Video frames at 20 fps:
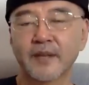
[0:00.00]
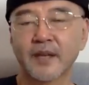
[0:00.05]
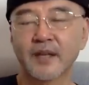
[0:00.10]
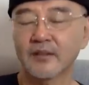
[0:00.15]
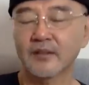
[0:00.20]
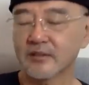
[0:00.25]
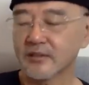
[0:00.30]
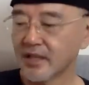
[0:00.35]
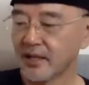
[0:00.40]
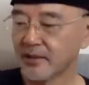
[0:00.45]

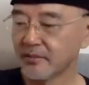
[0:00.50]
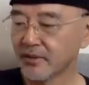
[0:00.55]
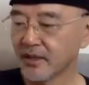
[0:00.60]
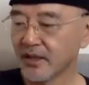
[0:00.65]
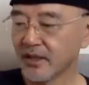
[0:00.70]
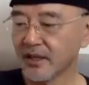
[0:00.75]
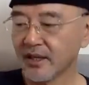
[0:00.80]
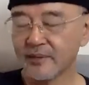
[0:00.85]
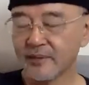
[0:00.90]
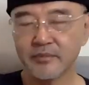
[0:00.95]
At the same
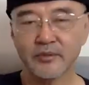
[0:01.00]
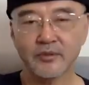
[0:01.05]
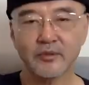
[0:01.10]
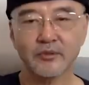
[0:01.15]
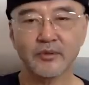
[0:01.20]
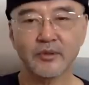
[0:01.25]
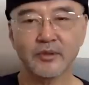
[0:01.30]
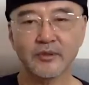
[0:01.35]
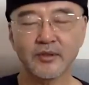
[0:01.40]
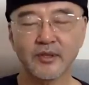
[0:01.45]
time,
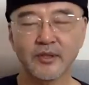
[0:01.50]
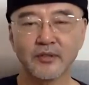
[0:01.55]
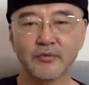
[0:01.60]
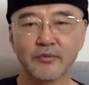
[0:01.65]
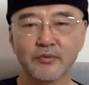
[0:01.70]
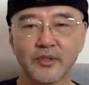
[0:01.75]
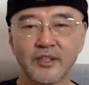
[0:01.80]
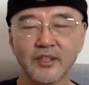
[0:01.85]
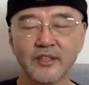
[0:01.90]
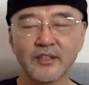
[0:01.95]

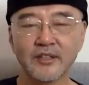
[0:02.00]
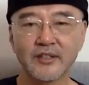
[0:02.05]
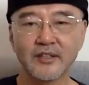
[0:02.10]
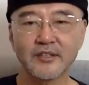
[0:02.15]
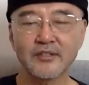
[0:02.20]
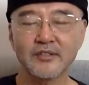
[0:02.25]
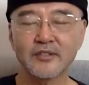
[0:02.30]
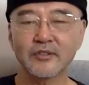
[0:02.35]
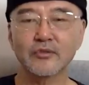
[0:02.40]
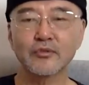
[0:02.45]
we need an
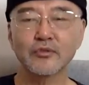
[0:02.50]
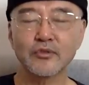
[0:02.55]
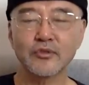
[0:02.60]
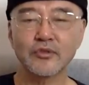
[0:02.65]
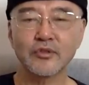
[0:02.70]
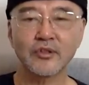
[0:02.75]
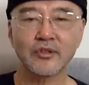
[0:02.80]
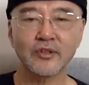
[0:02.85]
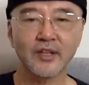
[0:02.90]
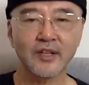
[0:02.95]

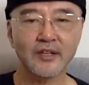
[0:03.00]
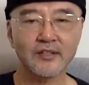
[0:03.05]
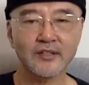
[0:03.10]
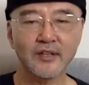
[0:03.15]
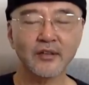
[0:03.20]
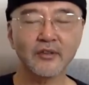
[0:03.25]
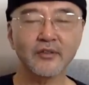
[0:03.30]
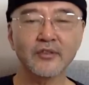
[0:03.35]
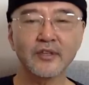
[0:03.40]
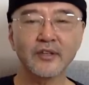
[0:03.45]
institution that is
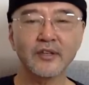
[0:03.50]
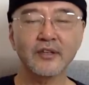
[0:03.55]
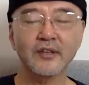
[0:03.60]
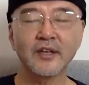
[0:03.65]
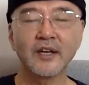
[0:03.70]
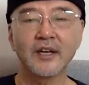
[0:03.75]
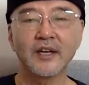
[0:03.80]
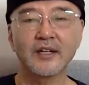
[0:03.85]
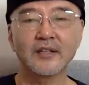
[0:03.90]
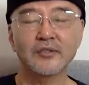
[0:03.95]
healthy.
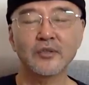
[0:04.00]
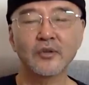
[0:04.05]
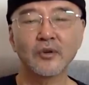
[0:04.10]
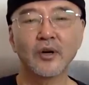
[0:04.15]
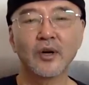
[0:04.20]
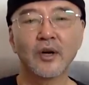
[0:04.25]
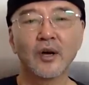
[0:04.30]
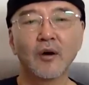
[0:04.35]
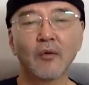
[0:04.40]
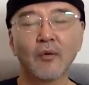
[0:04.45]

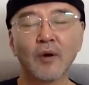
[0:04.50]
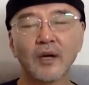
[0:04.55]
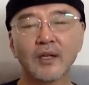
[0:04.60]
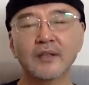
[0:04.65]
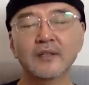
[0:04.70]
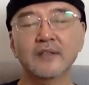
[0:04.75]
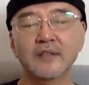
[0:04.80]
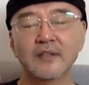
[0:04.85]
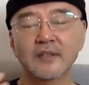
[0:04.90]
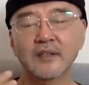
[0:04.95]
So
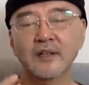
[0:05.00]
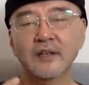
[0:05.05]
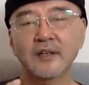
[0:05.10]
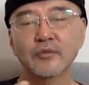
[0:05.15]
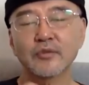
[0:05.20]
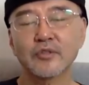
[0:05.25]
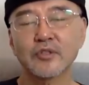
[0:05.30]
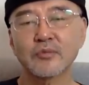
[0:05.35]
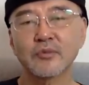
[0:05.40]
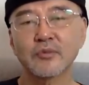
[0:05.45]
what
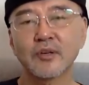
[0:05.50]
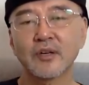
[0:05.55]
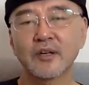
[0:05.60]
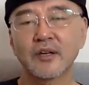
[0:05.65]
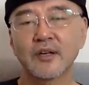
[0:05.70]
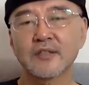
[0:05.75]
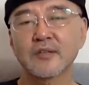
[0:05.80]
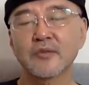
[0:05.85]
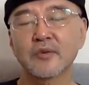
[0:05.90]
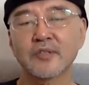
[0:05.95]
Uchimura
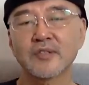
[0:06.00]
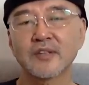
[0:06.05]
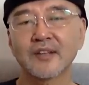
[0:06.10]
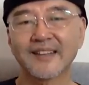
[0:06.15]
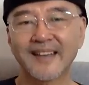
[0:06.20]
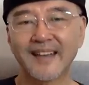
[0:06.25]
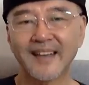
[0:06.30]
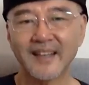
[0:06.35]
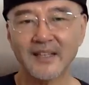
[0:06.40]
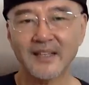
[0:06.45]
Ganjo was
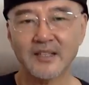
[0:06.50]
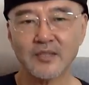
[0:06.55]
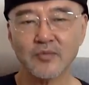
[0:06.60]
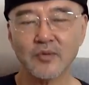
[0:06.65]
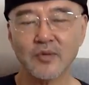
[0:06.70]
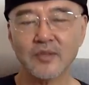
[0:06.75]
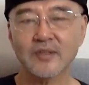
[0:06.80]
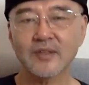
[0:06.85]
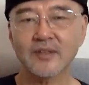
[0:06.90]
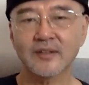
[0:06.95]
against
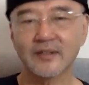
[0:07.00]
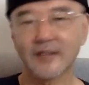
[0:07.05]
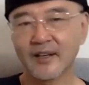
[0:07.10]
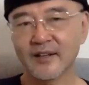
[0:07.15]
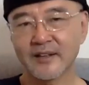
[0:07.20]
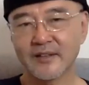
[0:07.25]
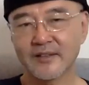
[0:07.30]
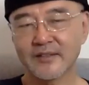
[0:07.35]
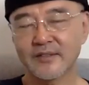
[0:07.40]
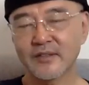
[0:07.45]
was a
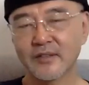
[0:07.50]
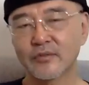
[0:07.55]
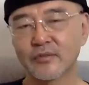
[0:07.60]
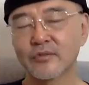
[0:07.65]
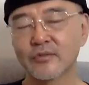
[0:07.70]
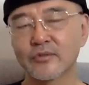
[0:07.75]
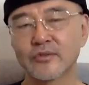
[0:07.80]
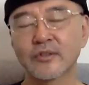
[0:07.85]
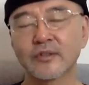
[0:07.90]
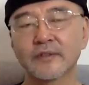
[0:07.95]
dead
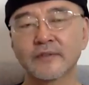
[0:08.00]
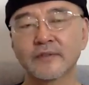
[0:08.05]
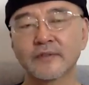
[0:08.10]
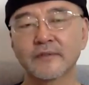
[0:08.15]
institution.